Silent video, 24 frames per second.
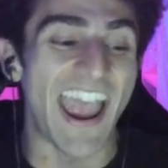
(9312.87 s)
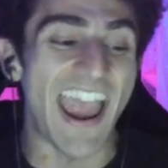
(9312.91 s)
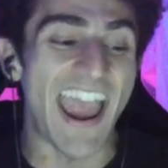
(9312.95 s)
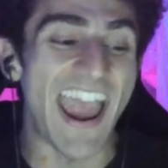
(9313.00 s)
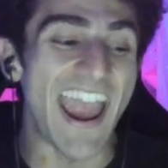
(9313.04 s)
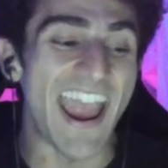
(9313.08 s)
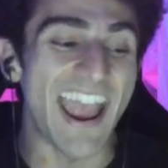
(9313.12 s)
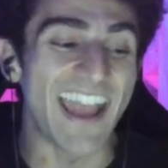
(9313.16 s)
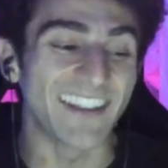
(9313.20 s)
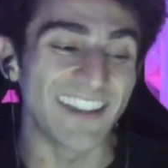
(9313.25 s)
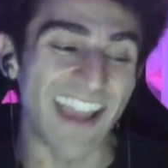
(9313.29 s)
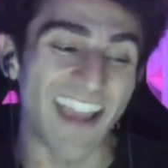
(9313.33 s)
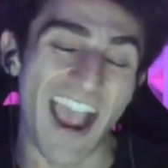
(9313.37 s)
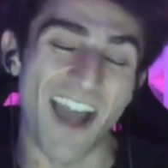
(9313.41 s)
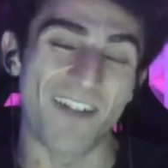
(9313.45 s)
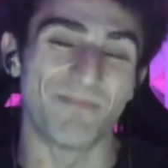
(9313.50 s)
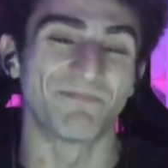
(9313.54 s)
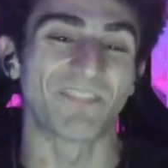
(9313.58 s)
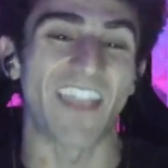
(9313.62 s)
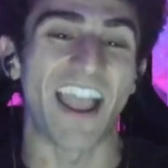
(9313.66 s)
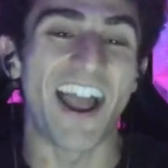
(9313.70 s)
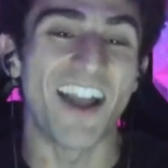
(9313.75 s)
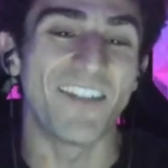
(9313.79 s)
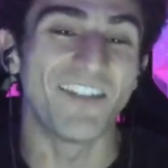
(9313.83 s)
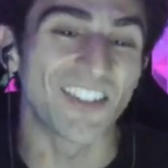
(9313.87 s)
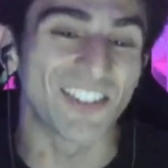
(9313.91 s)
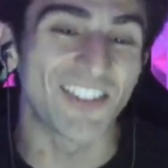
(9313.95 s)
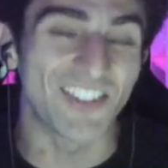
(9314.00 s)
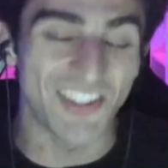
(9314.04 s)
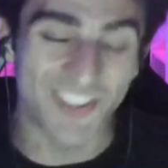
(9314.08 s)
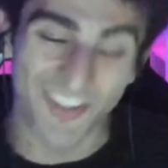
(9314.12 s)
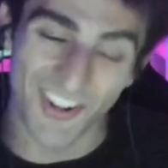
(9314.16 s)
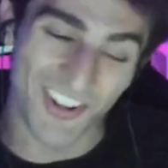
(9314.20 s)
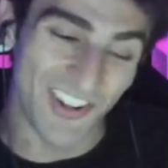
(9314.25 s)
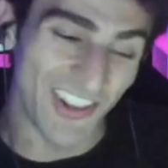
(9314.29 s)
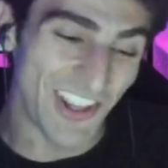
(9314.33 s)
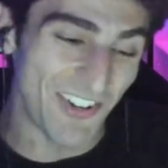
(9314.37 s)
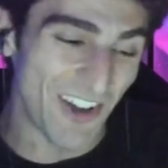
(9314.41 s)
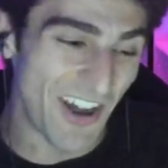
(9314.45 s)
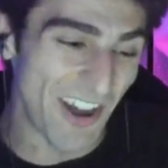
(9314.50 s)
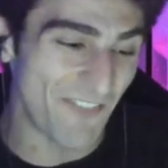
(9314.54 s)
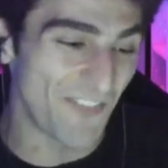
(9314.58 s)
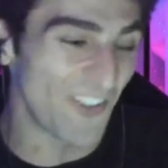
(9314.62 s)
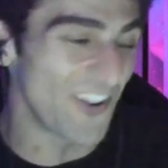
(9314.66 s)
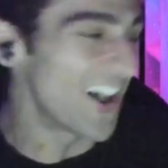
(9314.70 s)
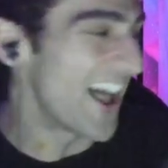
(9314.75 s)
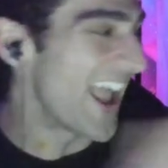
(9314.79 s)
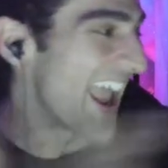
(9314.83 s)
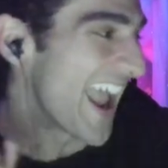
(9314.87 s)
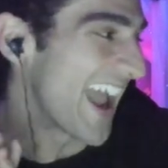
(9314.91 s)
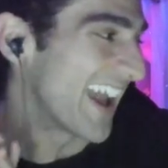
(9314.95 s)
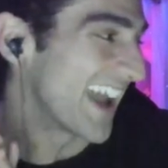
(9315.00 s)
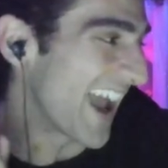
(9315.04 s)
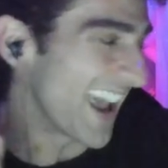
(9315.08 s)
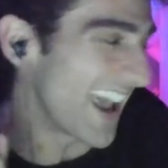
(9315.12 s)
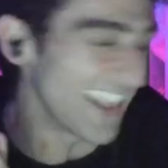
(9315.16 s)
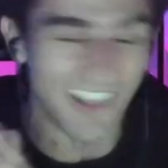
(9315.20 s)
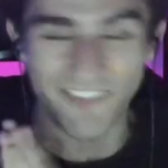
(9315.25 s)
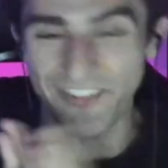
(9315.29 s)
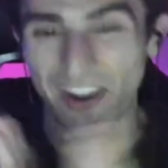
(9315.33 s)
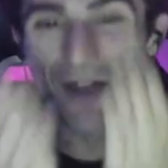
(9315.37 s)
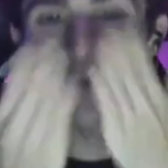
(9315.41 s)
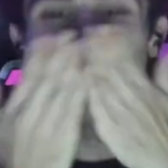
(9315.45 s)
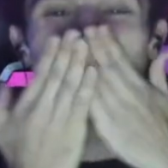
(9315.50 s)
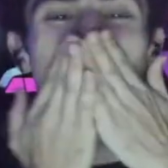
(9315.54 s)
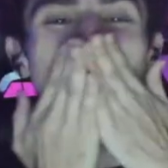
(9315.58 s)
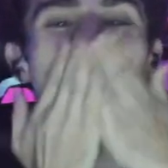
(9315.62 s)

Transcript: And yeah, I'm just eternally grateful and I love y'all